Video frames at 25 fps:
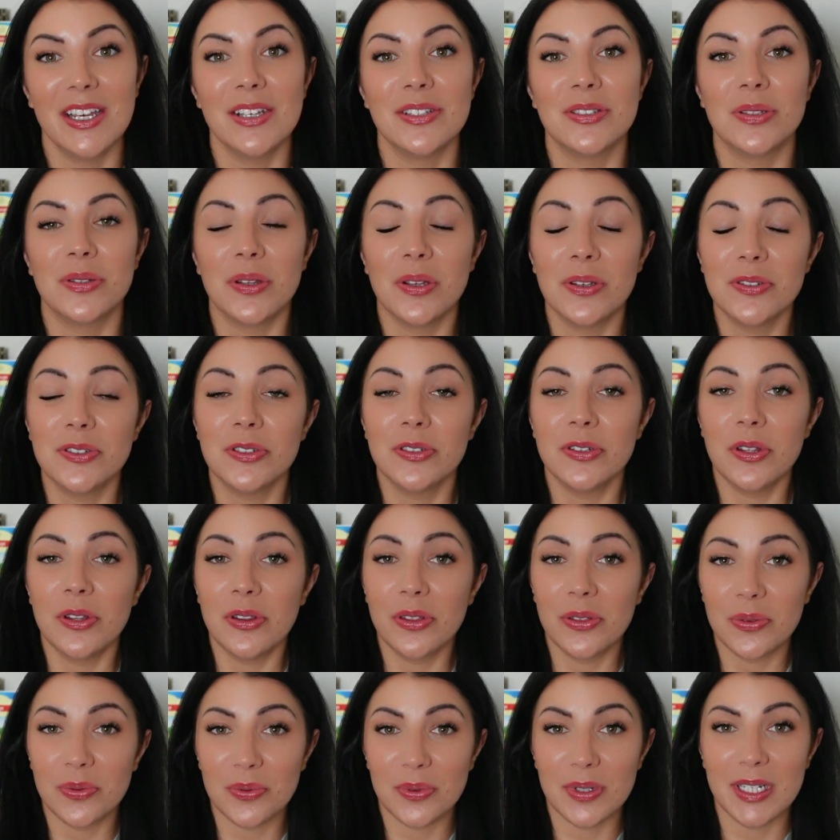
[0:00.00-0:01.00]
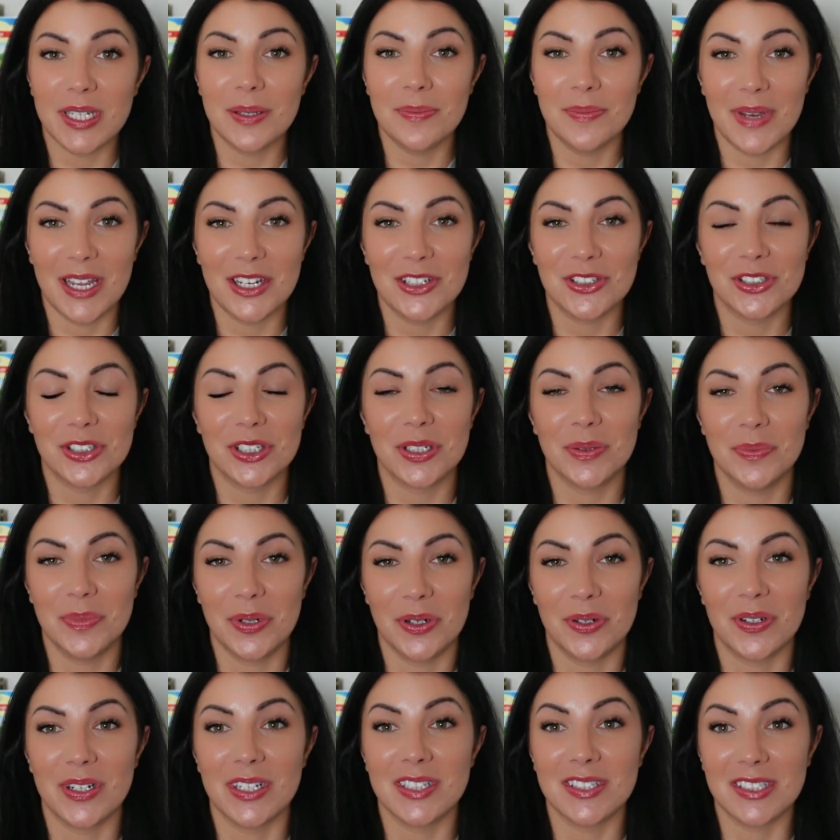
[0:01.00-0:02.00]
So those are the three major
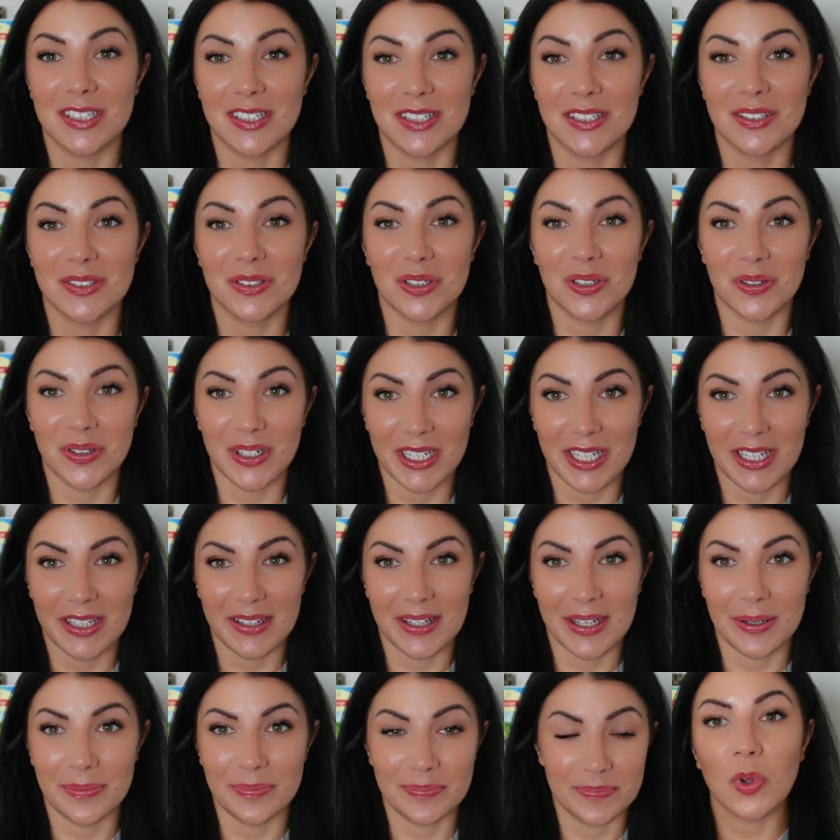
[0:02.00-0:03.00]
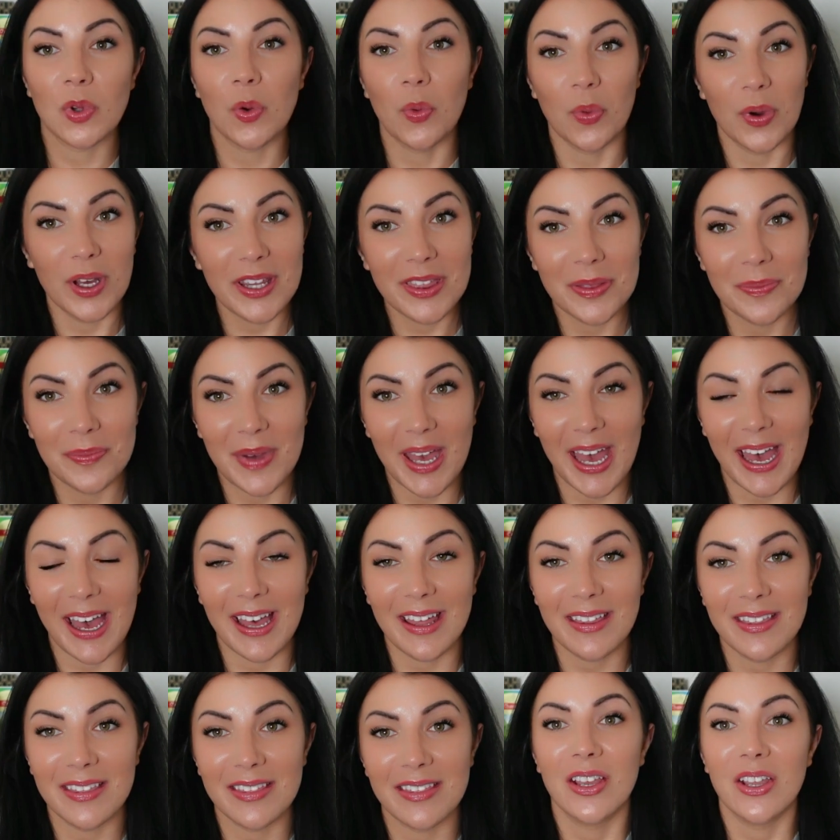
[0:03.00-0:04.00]
components to this curriculum. With
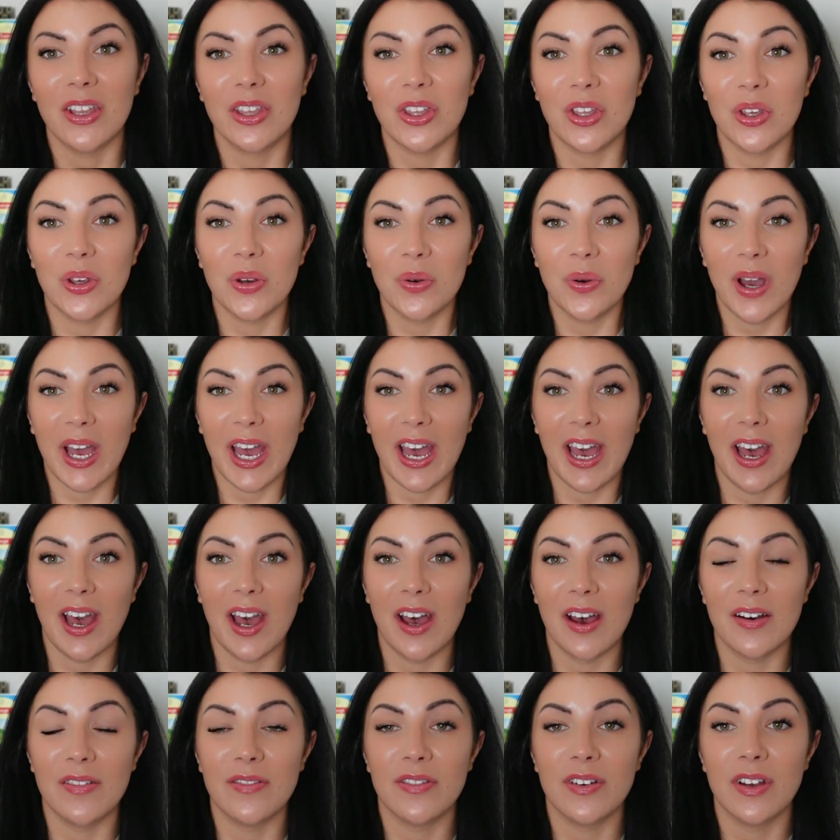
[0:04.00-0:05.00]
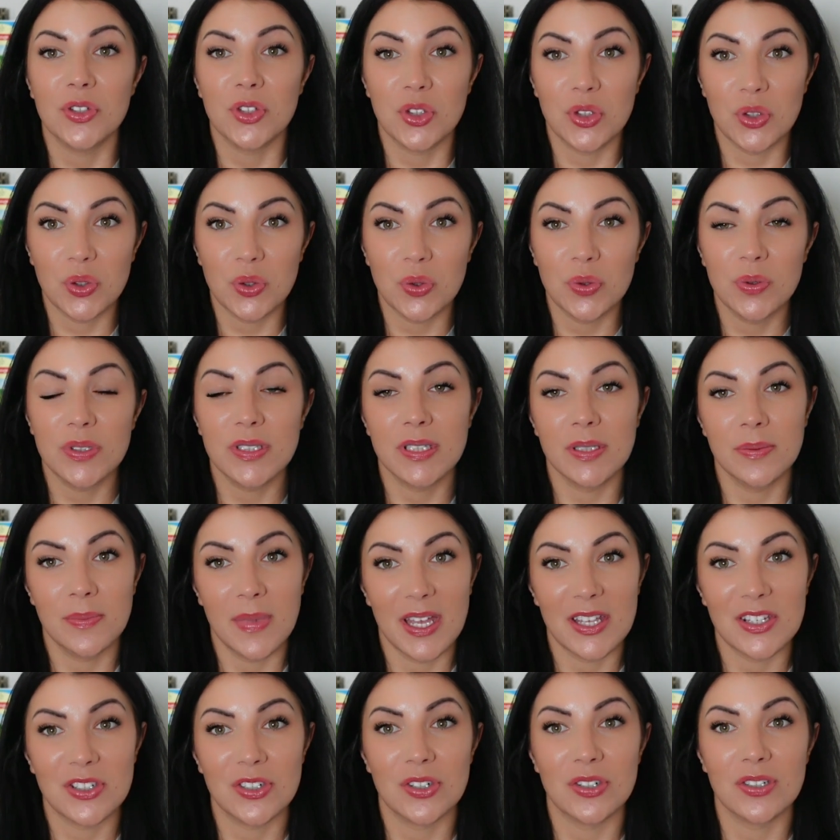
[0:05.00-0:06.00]
math, you have two
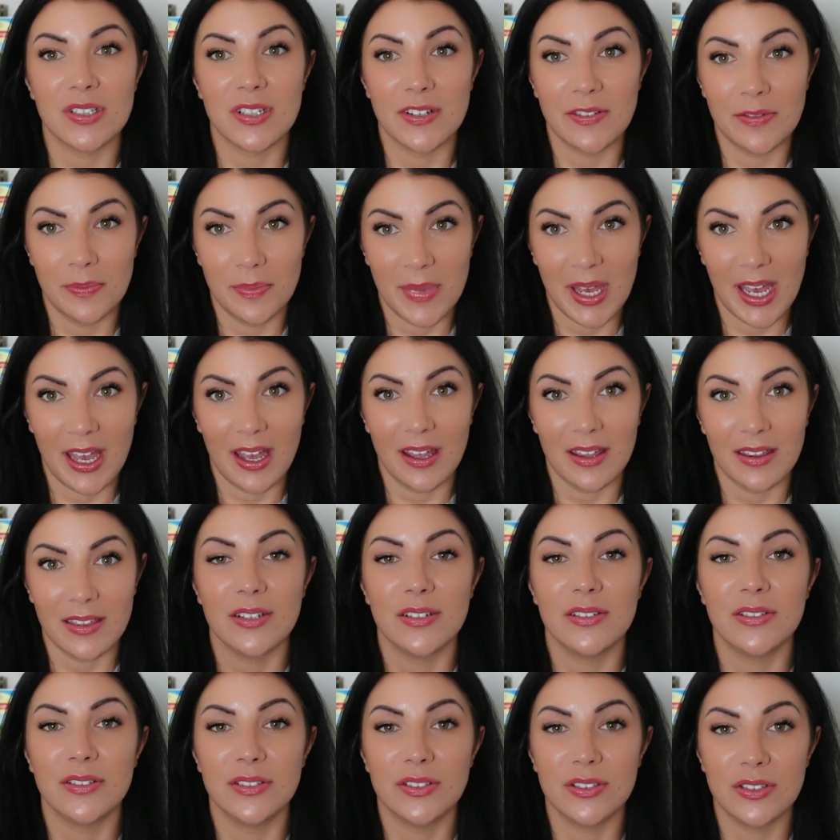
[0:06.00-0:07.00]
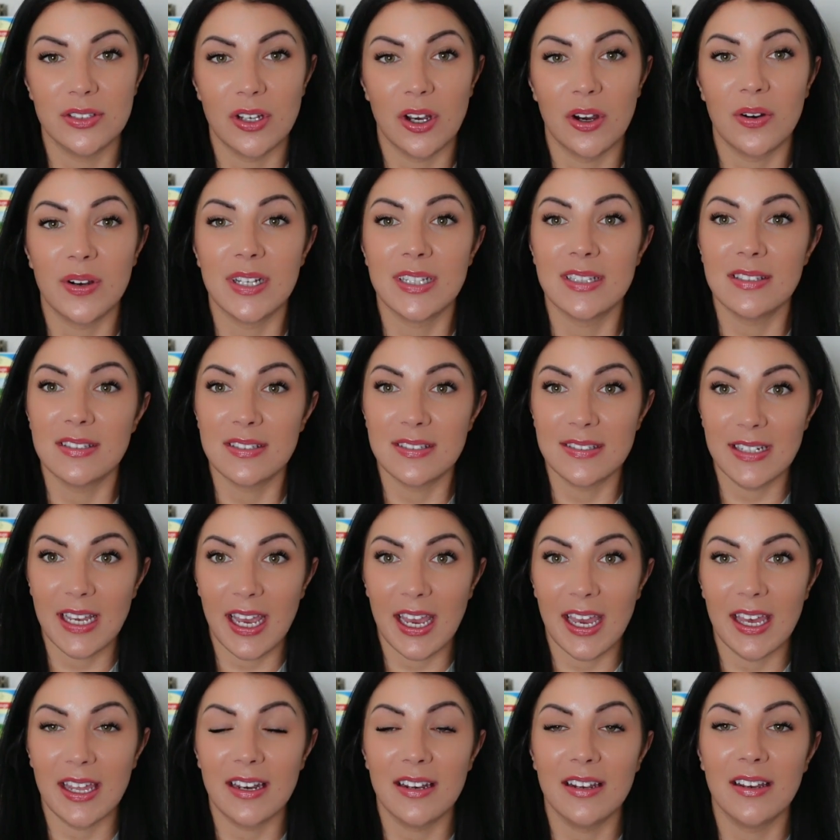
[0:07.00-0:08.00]
semesters of math. So
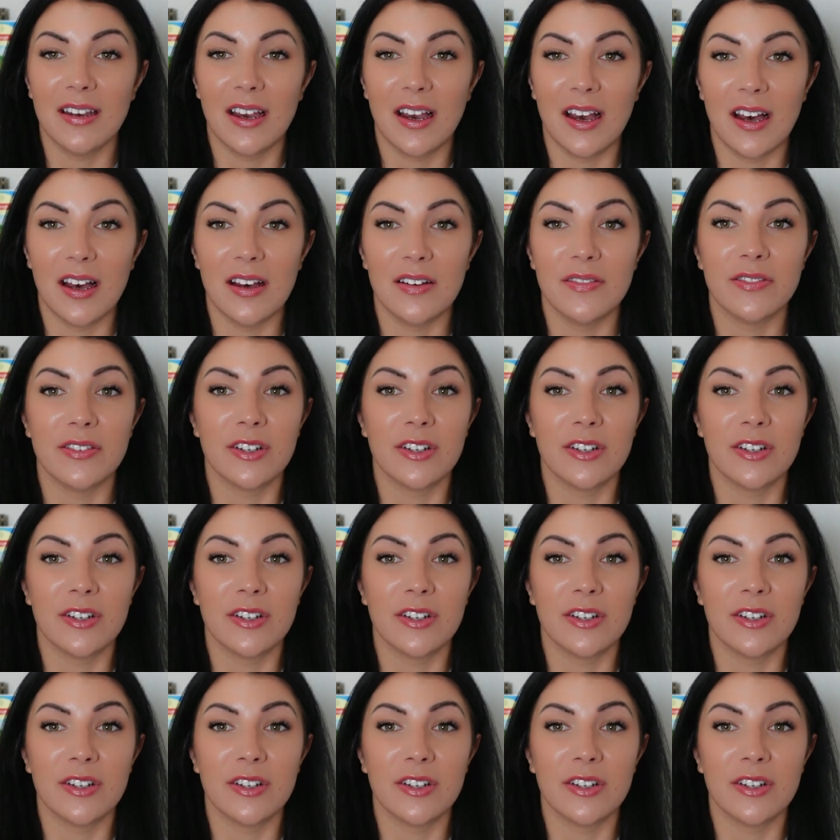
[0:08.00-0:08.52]
instead of